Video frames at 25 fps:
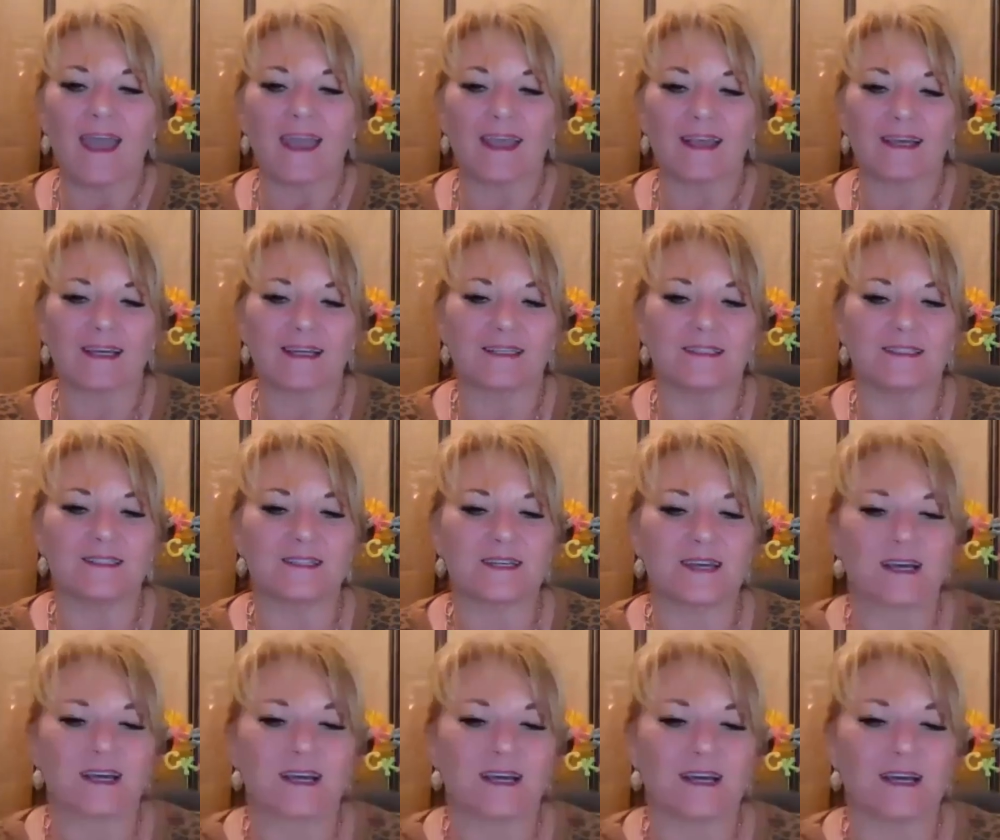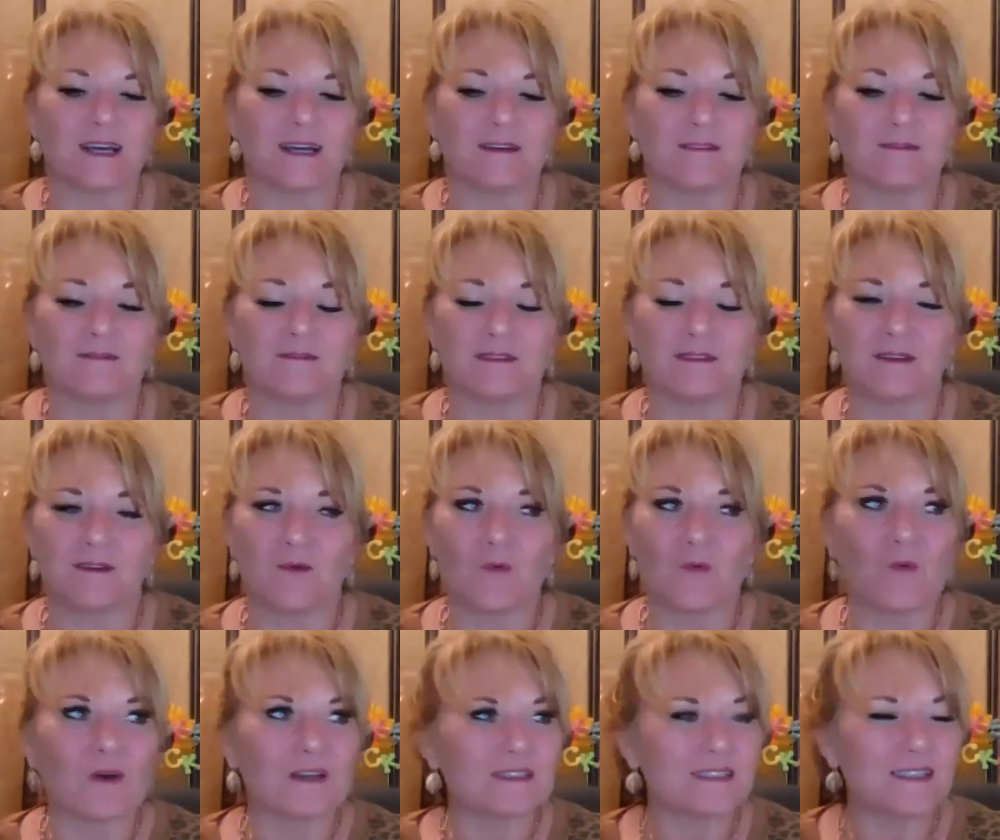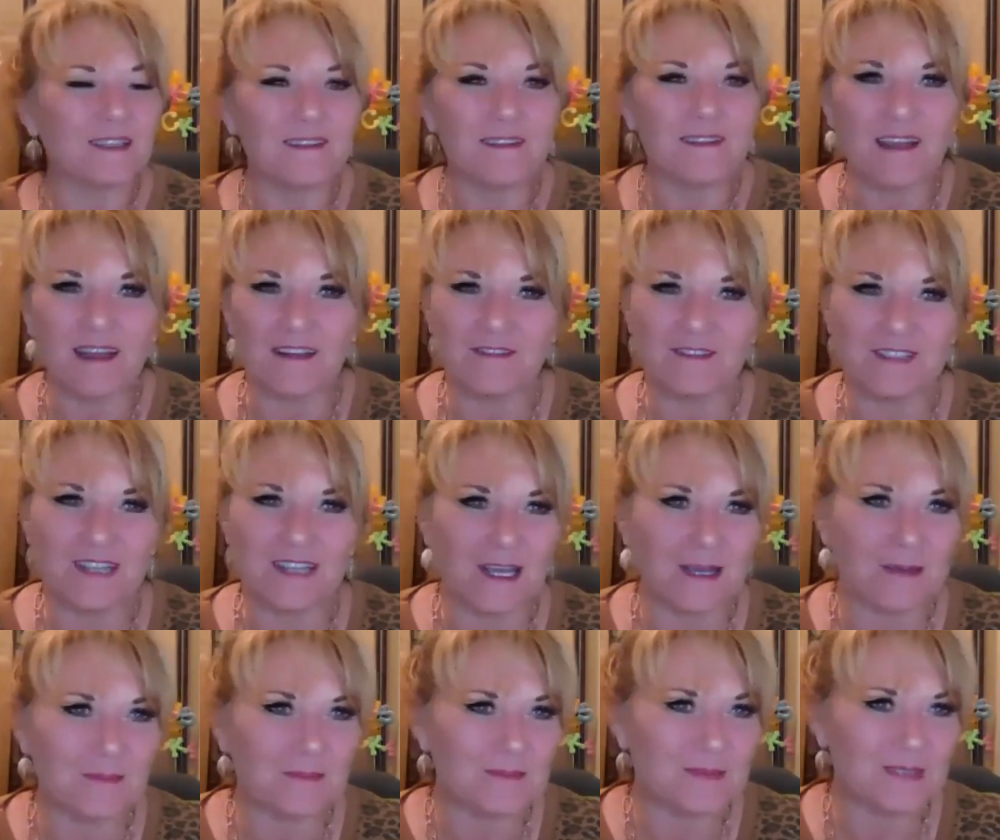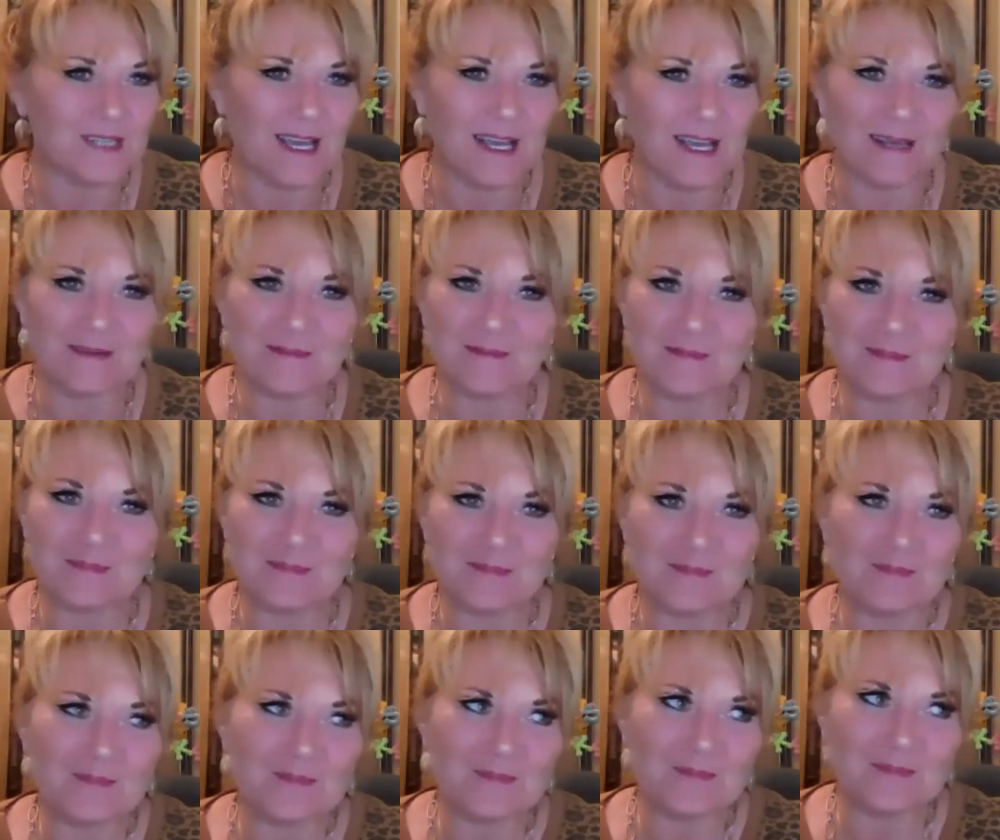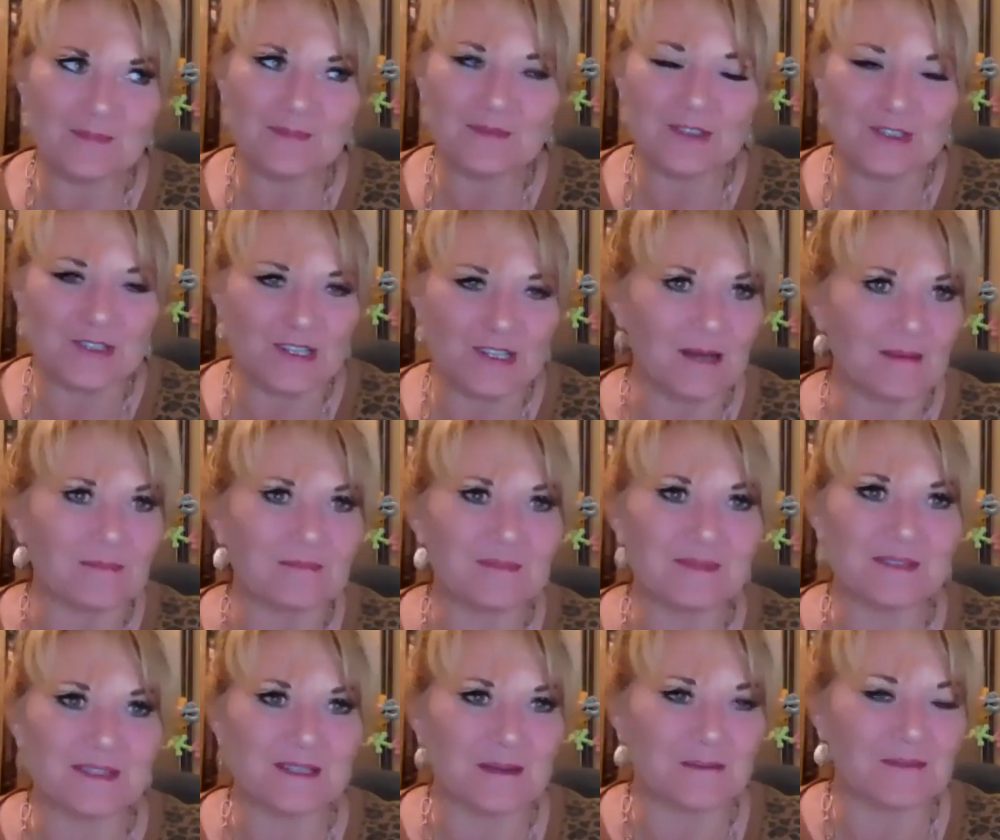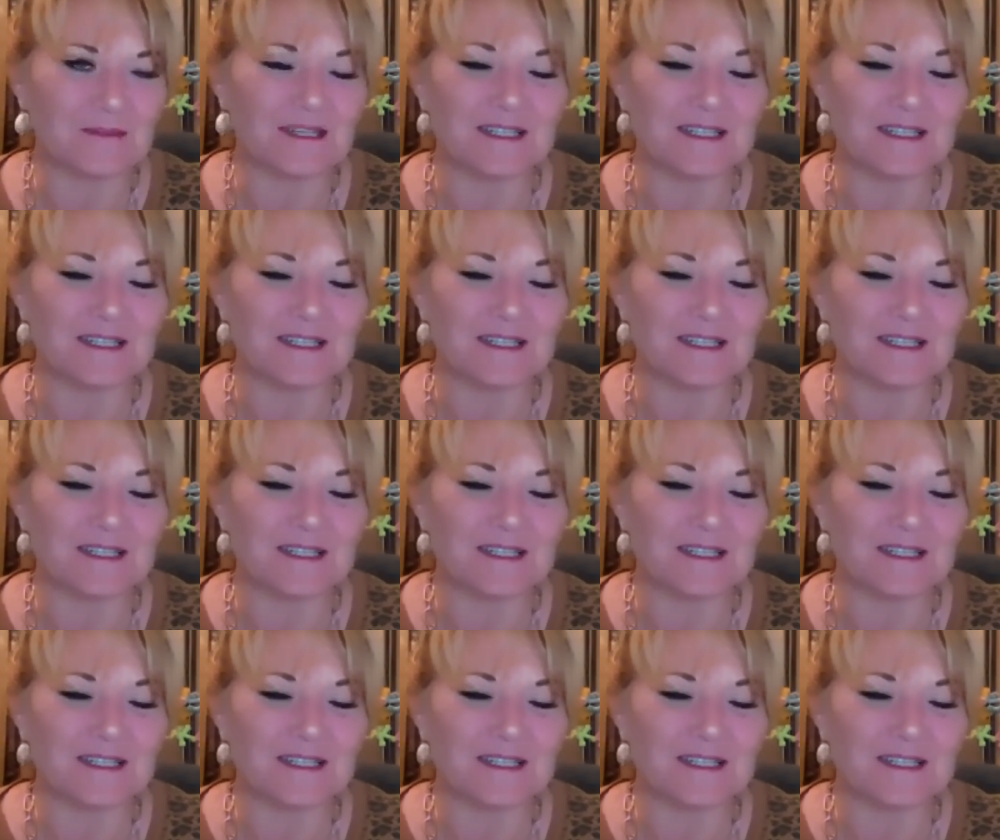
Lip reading: And once in a lifetime type trips.